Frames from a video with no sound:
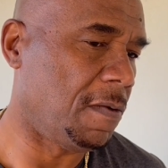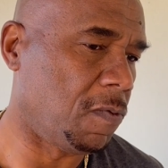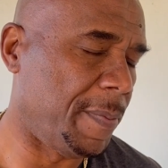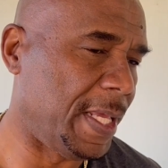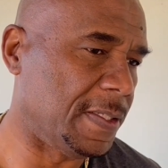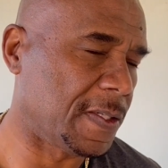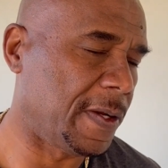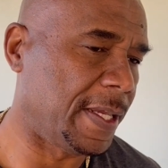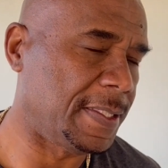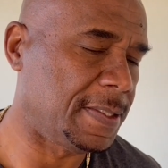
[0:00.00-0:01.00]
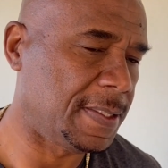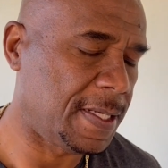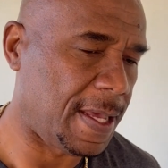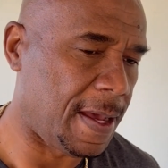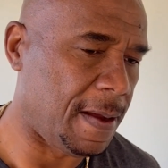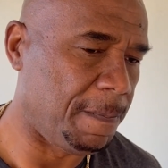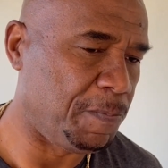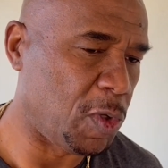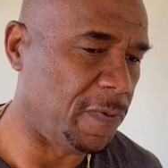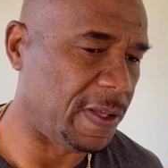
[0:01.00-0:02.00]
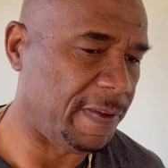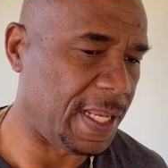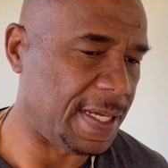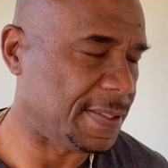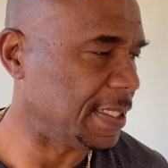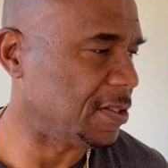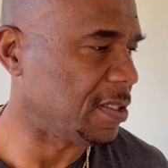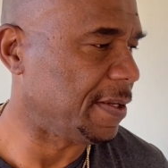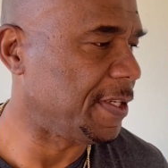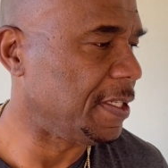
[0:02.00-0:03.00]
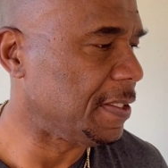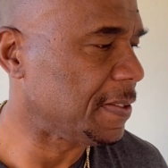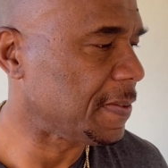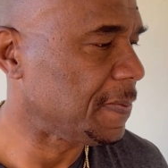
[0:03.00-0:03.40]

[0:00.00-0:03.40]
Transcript: women's cricket over the last 6 to 7 years.